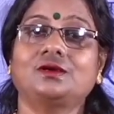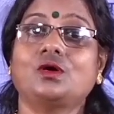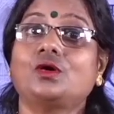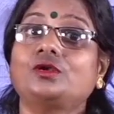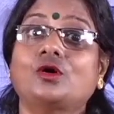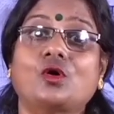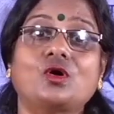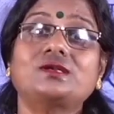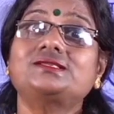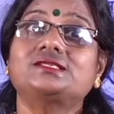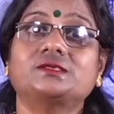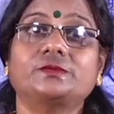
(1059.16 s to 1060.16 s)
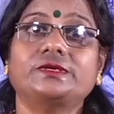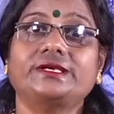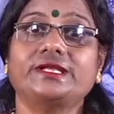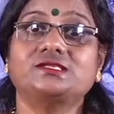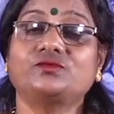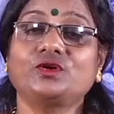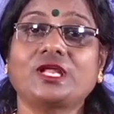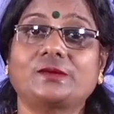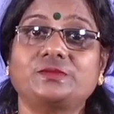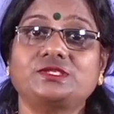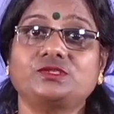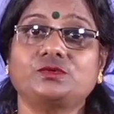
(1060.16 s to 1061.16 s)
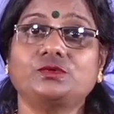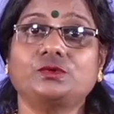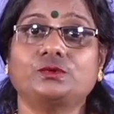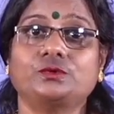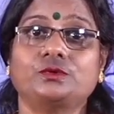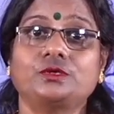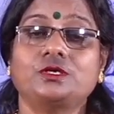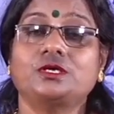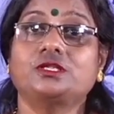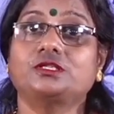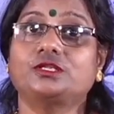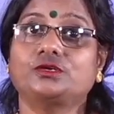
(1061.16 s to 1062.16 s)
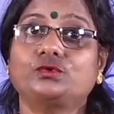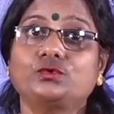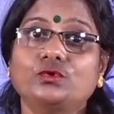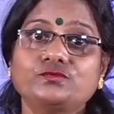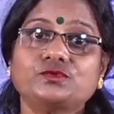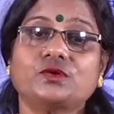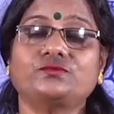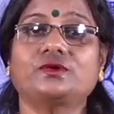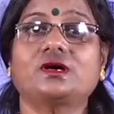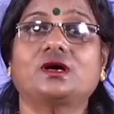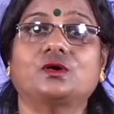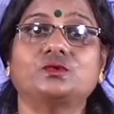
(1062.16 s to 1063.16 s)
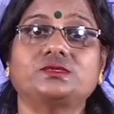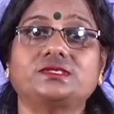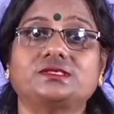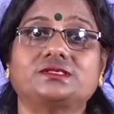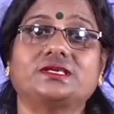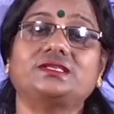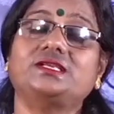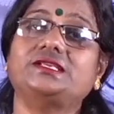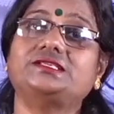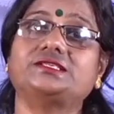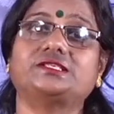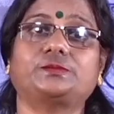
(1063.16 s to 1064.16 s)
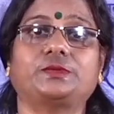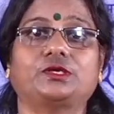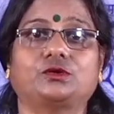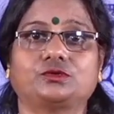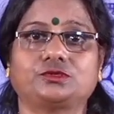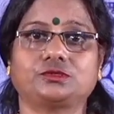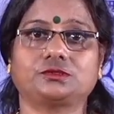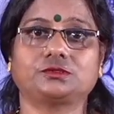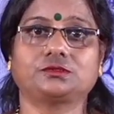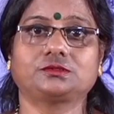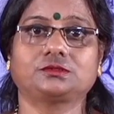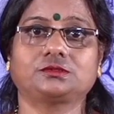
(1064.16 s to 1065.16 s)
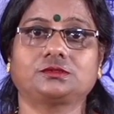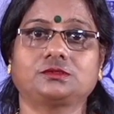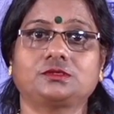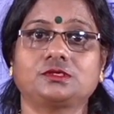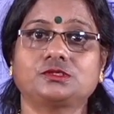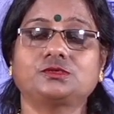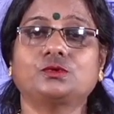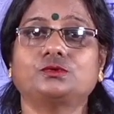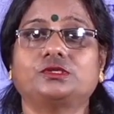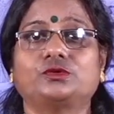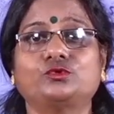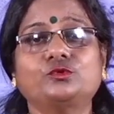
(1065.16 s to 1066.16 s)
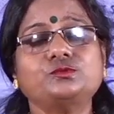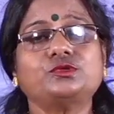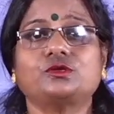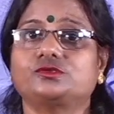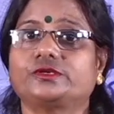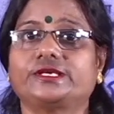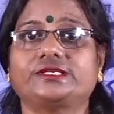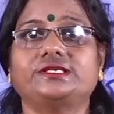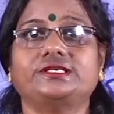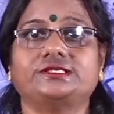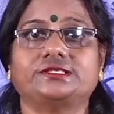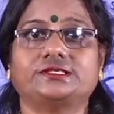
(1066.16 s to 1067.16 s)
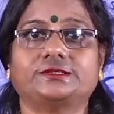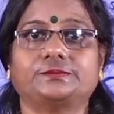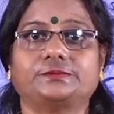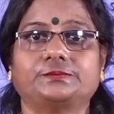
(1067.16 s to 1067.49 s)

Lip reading: on hot summer days, what happens you know? The roofs of our houses get heated up a lot. So the rooms also get heated up.